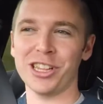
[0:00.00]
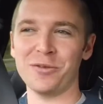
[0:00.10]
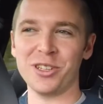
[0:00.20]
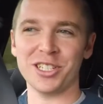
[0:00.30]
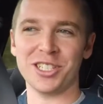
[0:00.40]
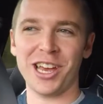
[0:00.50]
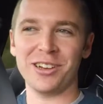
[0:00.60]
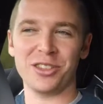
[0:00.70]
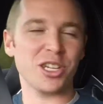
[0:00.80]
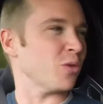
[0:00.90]
love the
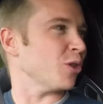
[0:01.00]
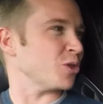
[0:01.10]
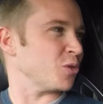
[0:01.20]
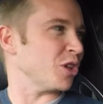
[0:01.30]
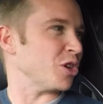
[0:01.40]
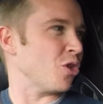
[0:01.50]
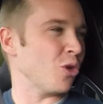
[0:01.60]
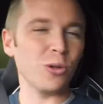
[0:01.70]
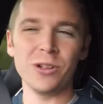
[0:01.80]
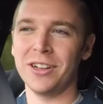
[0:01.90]
estate. I think it looks really
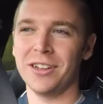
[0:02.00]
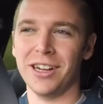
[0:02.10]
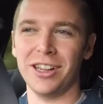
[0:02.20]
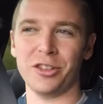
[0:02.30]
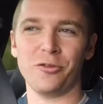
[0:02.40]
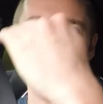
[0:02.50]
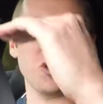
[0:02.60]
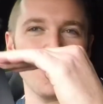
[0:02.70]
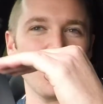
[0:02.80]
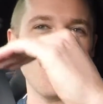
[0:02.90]
cool. Uh, like the front
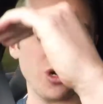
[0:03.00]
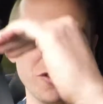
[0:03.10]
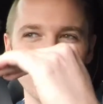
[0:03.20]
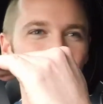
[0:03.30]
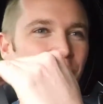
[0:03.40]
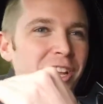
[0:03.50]
three quarter from low